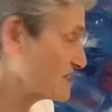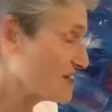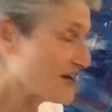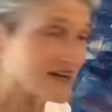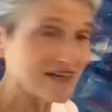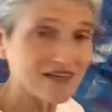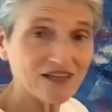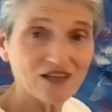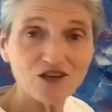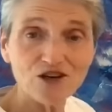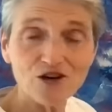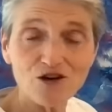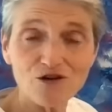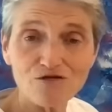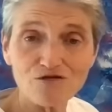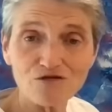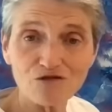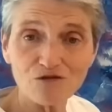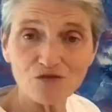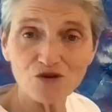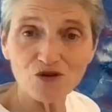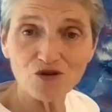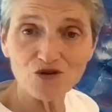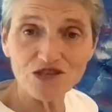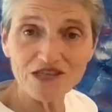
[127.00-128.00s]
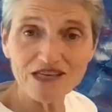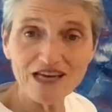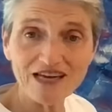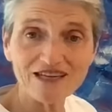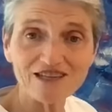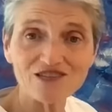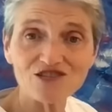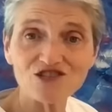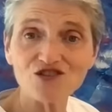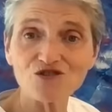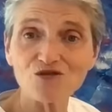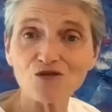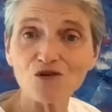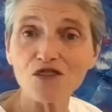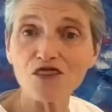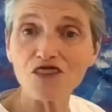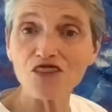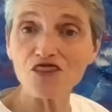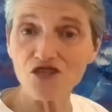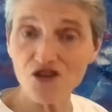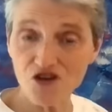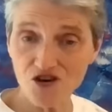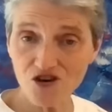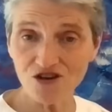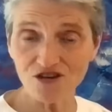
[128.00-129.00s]
sign and go from your second to your
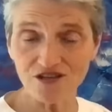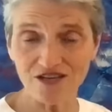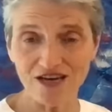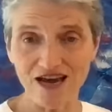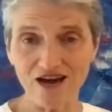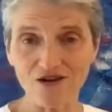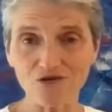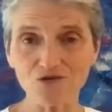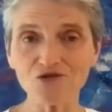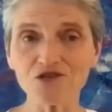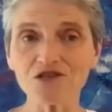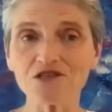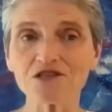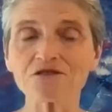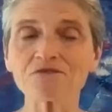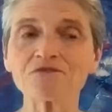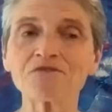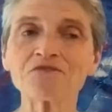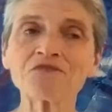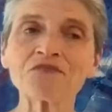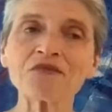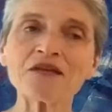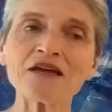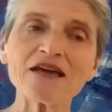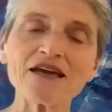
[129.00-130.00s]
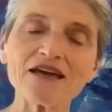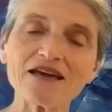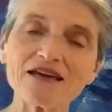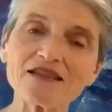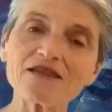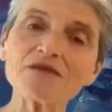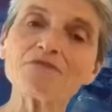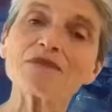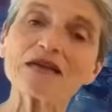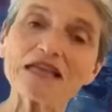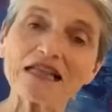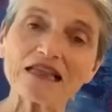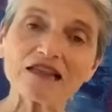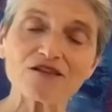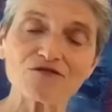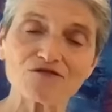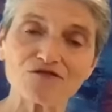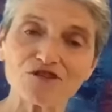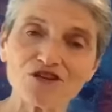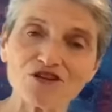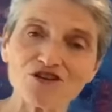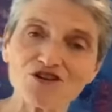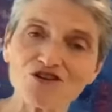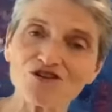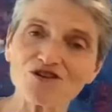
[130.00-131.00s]
third house in the middle
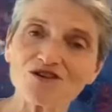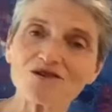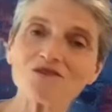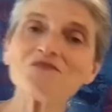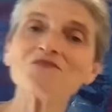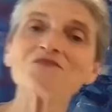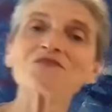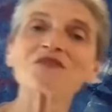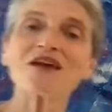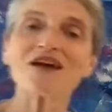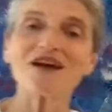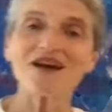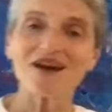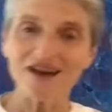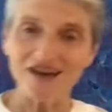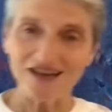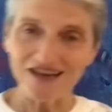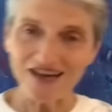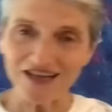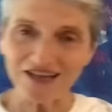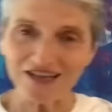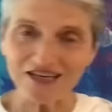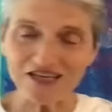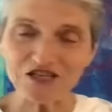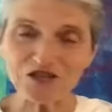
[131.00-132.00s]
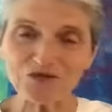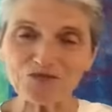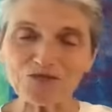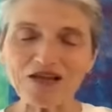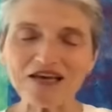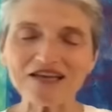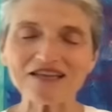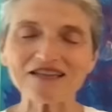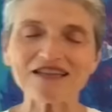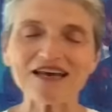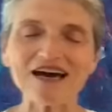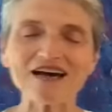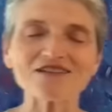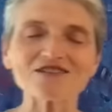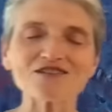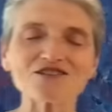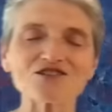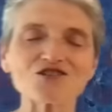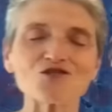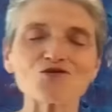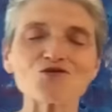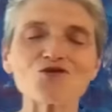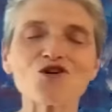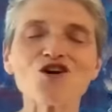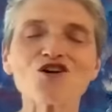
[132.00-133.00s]
of the year, and I'll explain that.
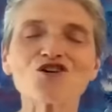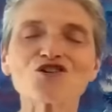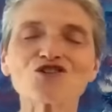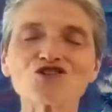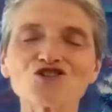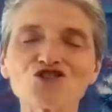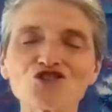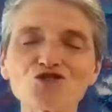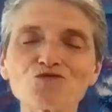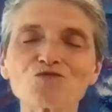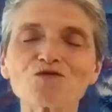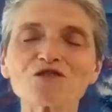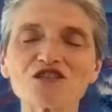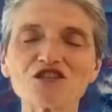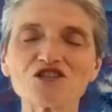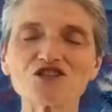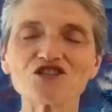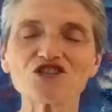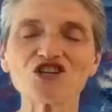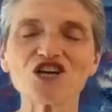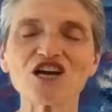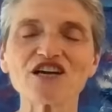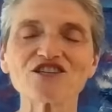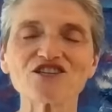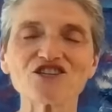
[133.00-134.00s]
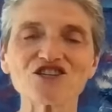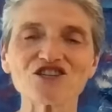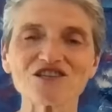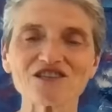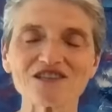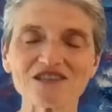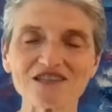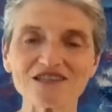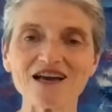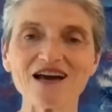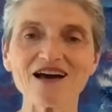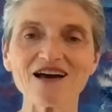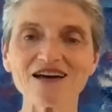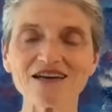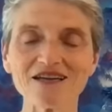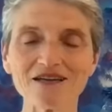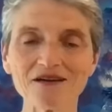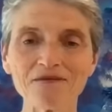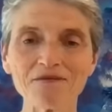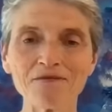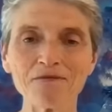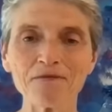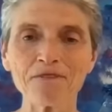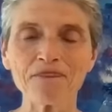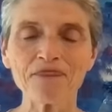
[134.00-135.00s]
So Jupiter changing
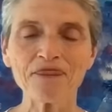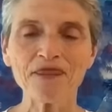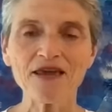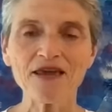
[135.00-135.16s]
sign